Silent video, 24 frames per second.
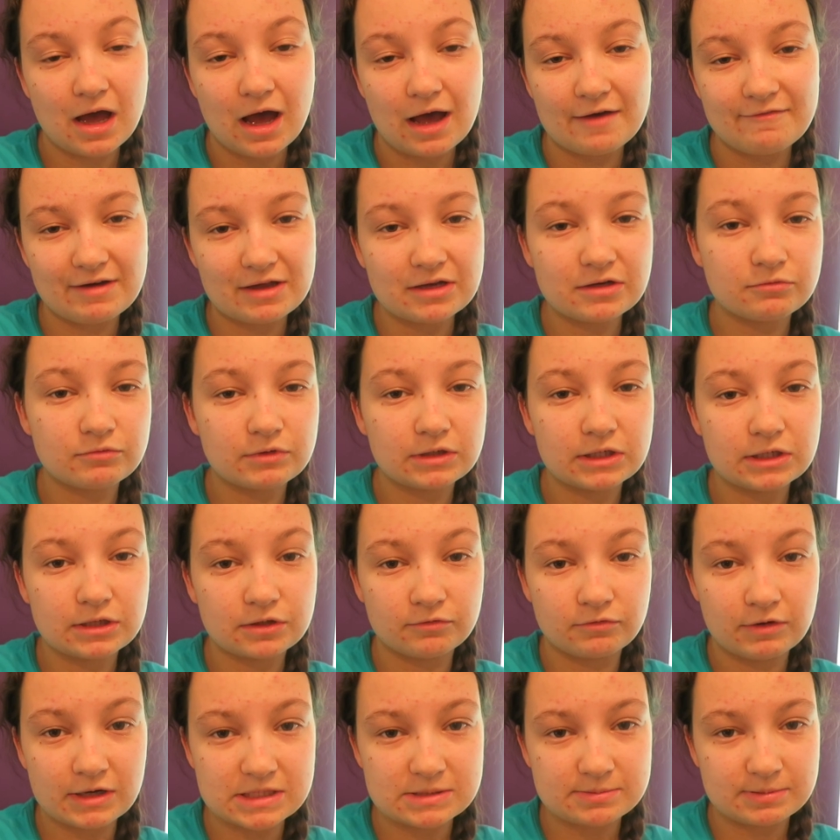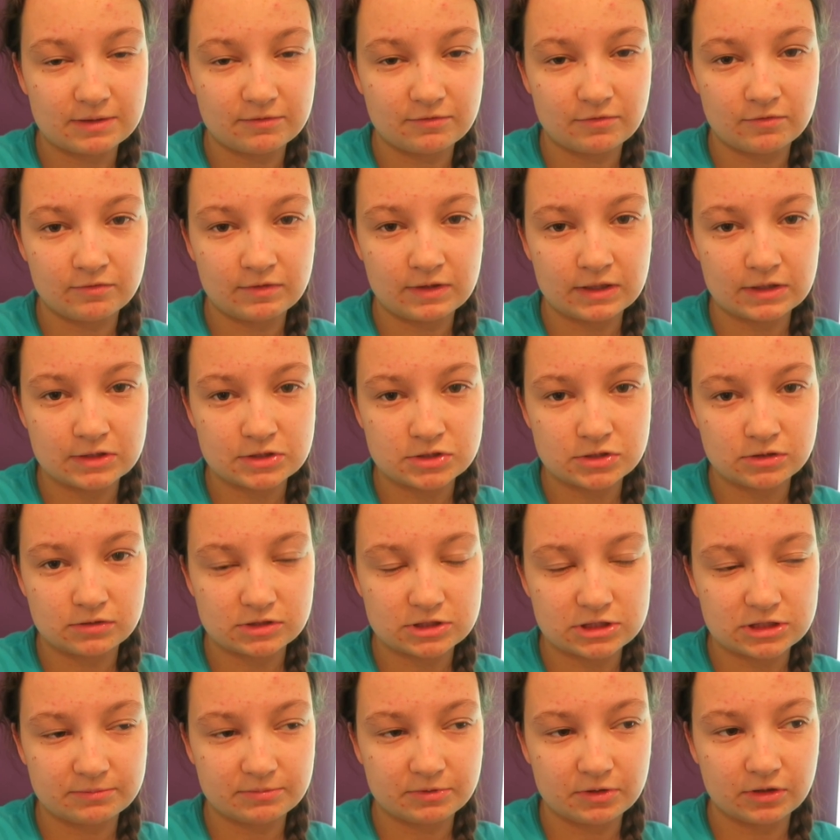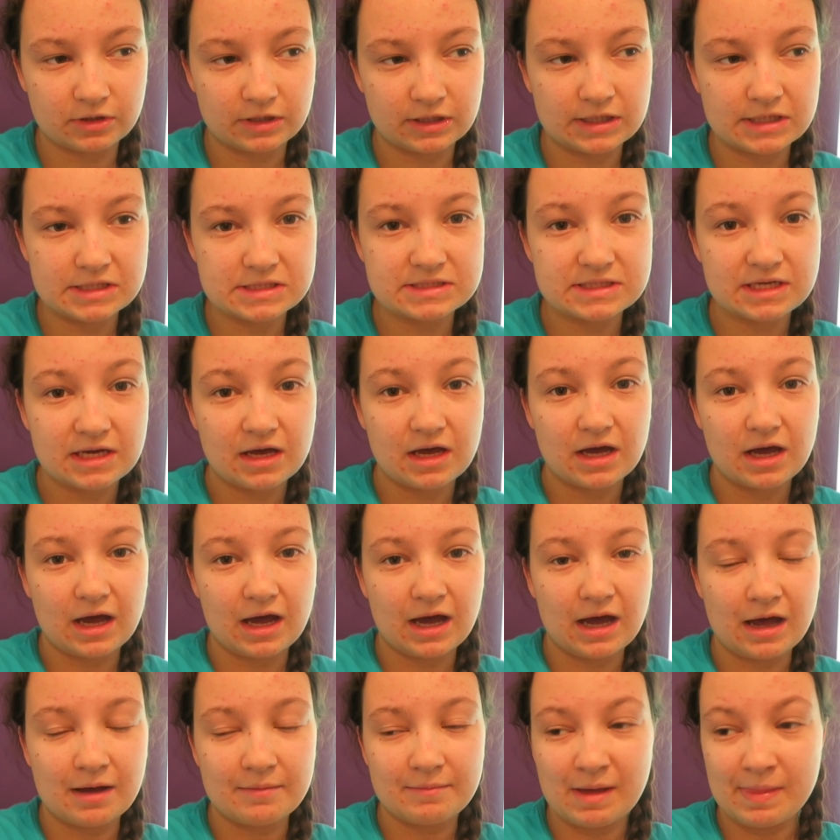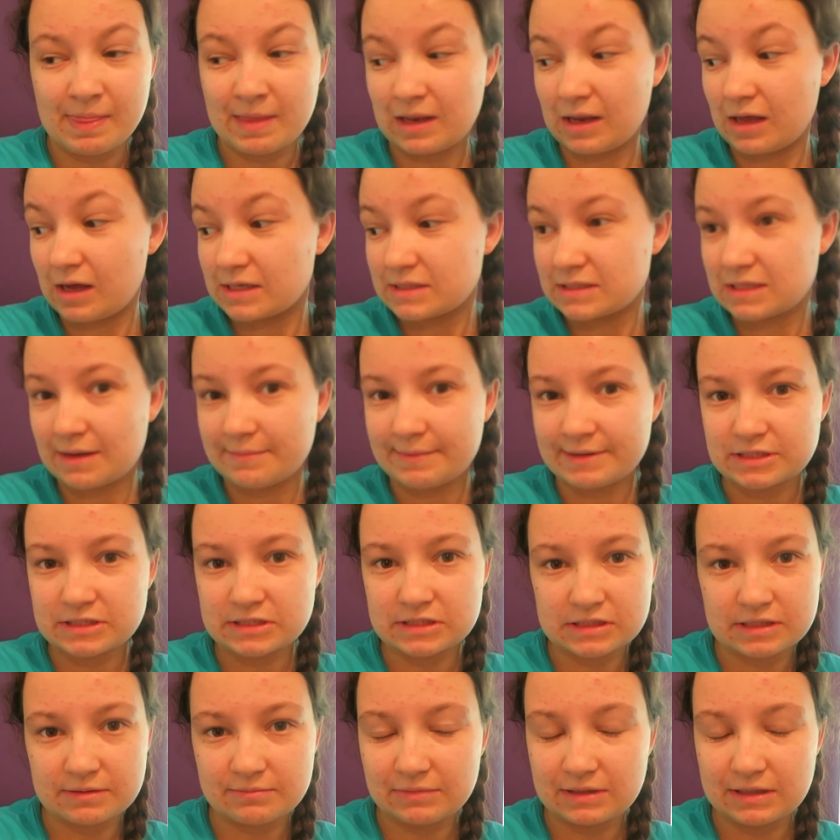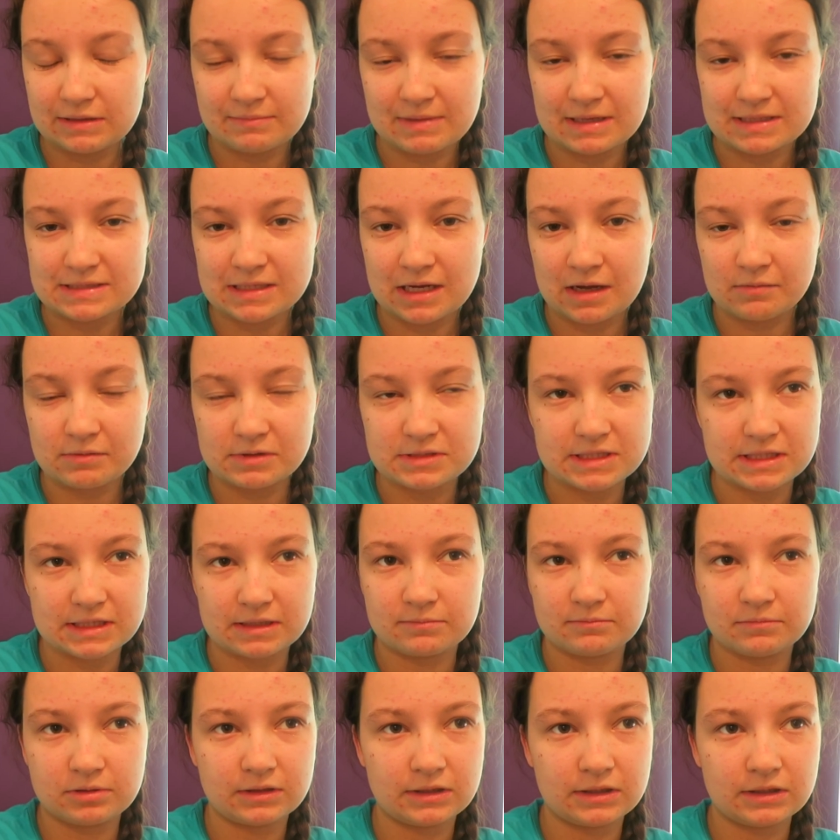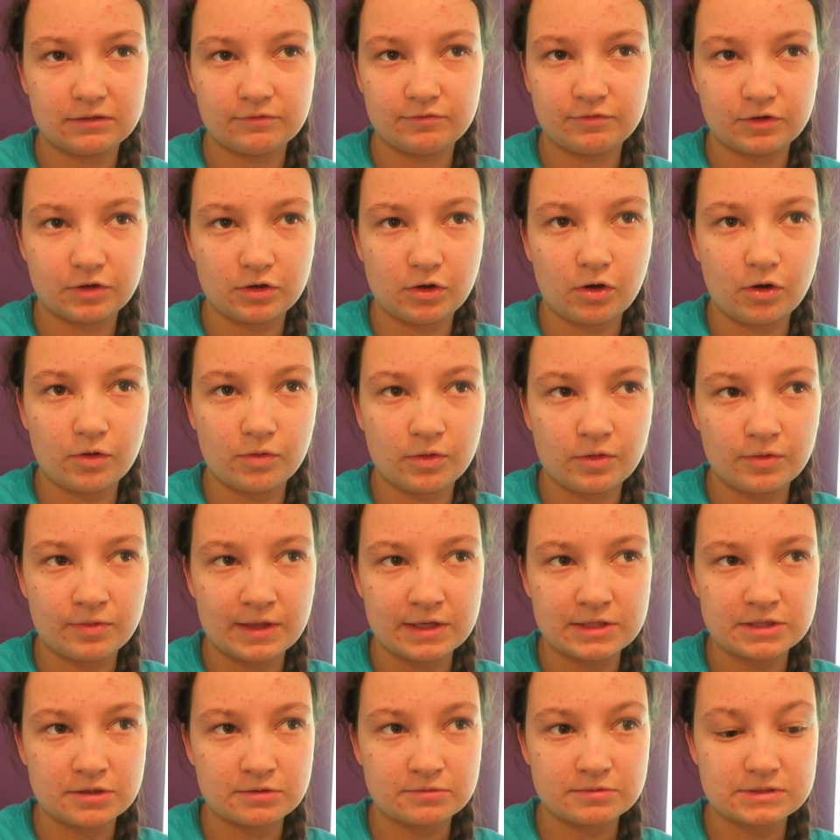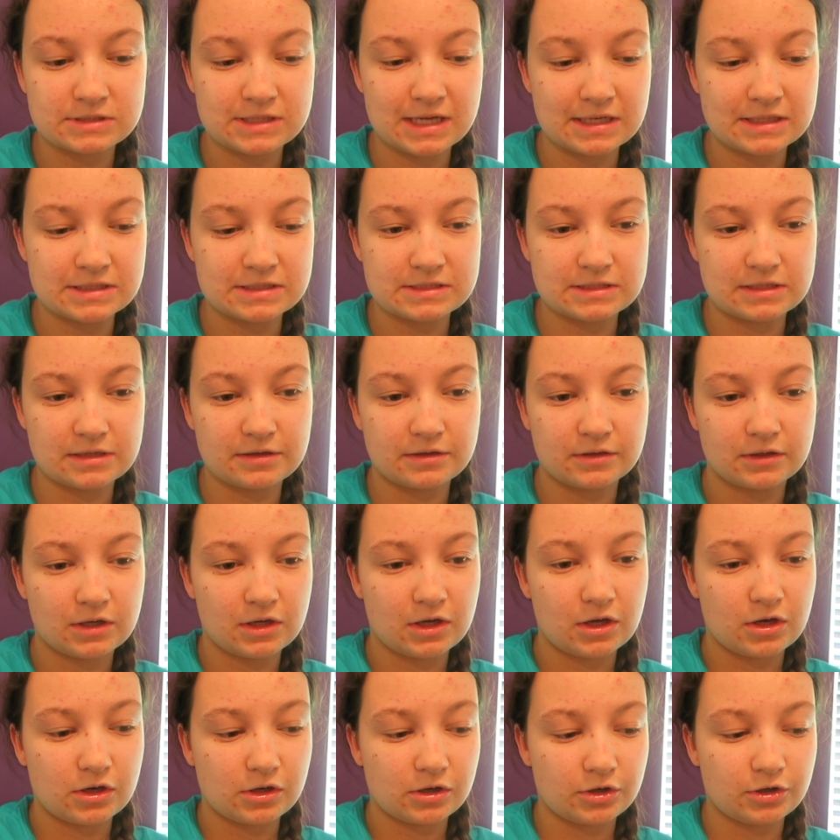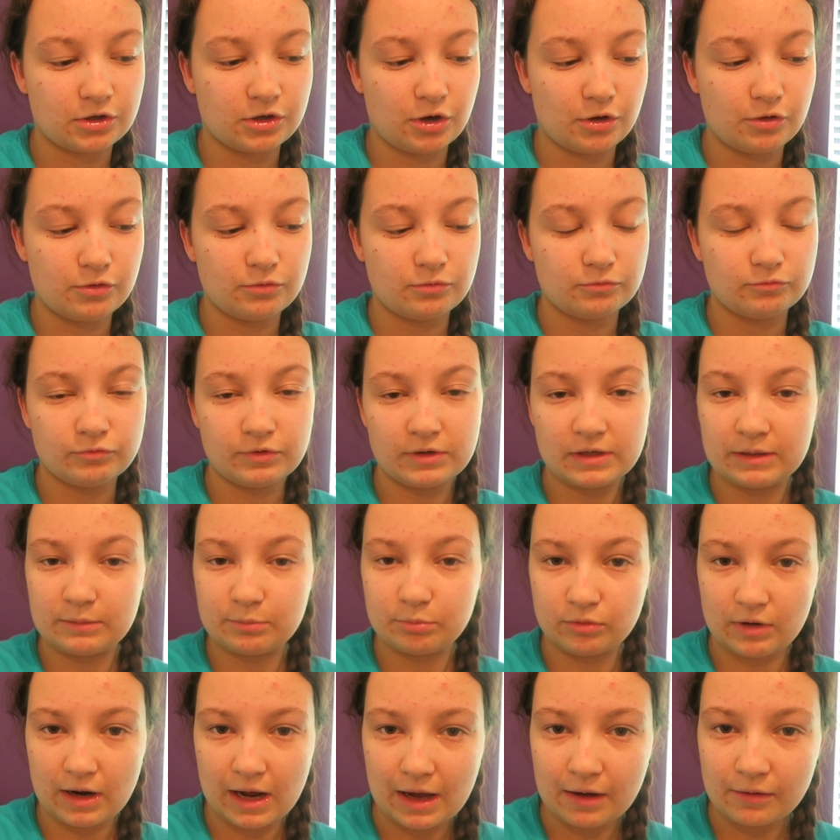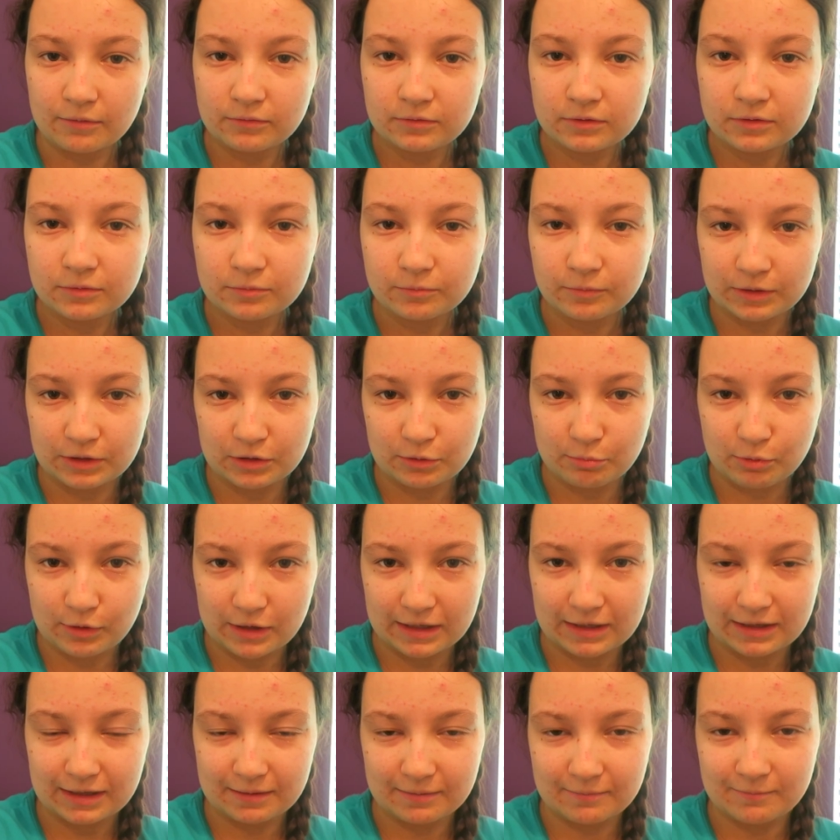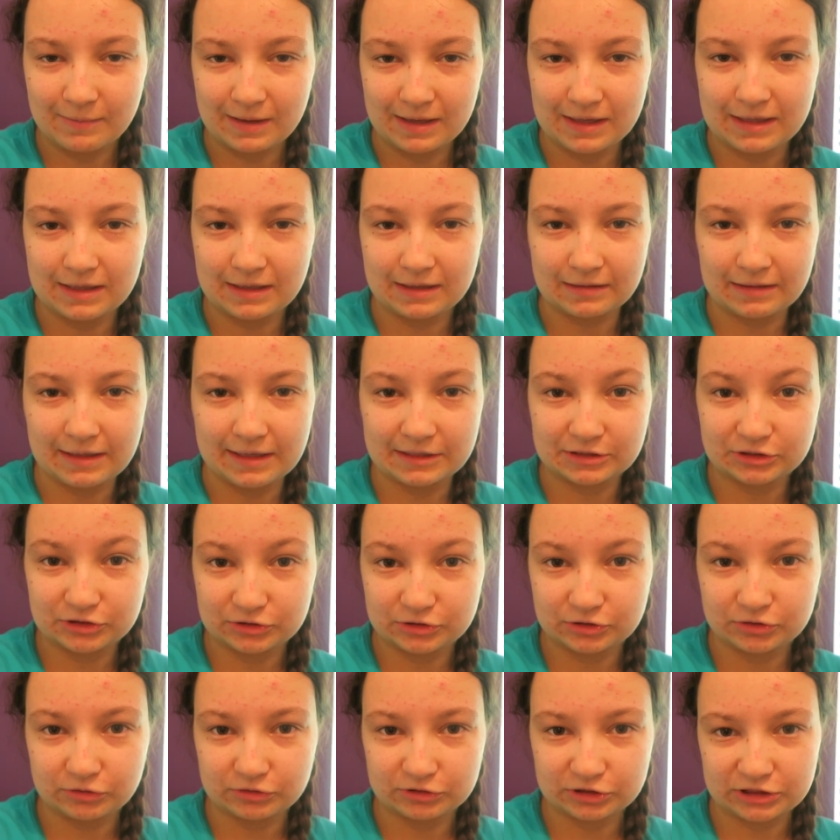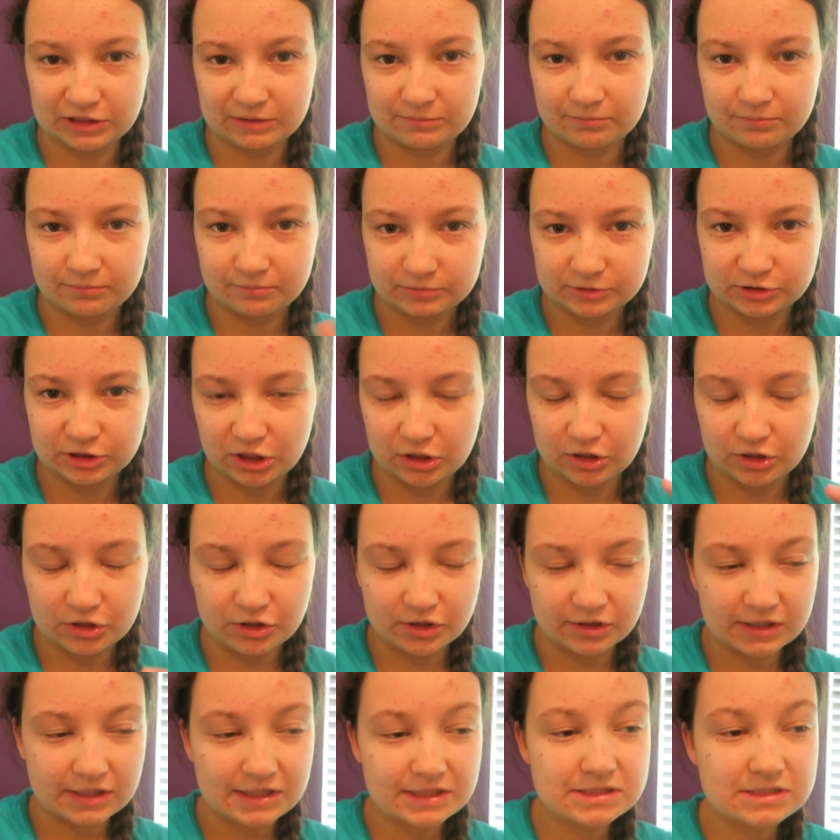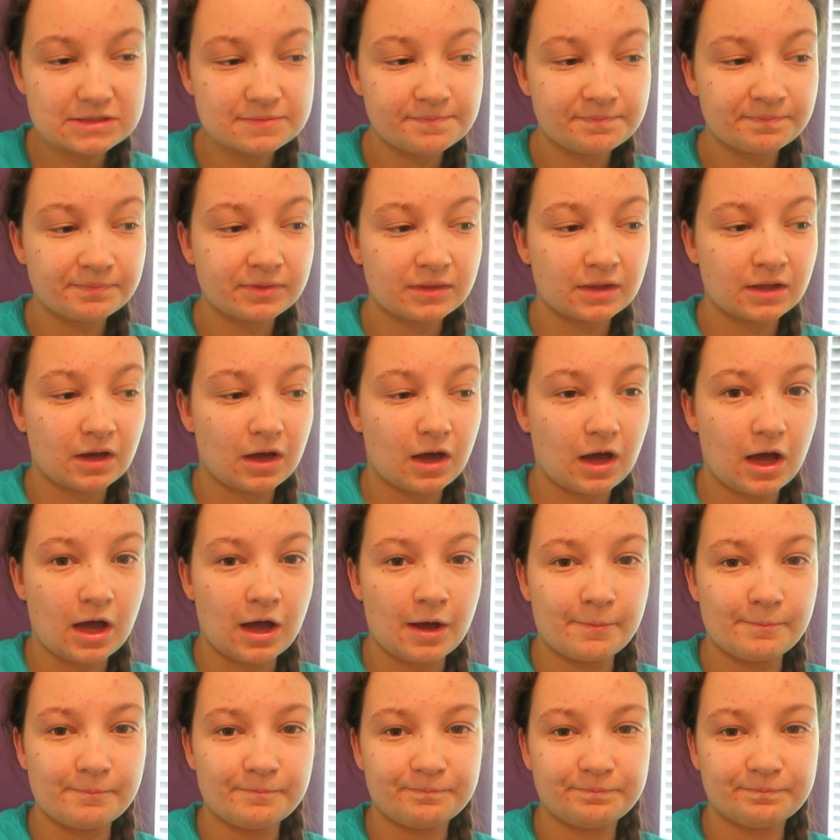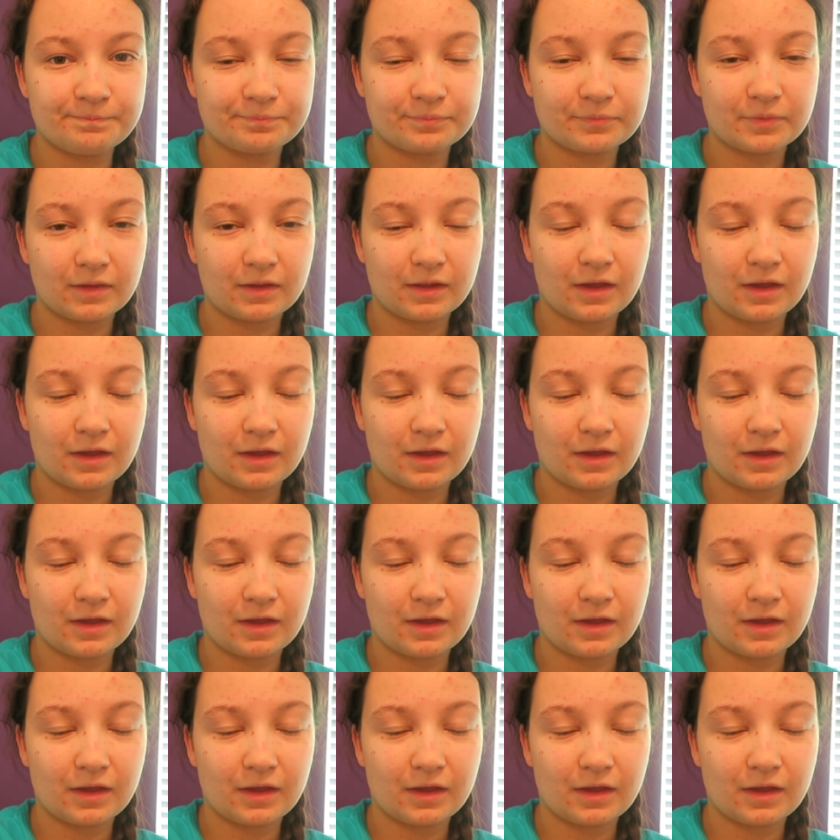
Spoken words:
I found a really good recipe for vegan chocolate chip cookies, and the last time I just completely messed up because I completely forgot that they don't tend to go really brown when you're baking like chocolate chip chunk cookies. And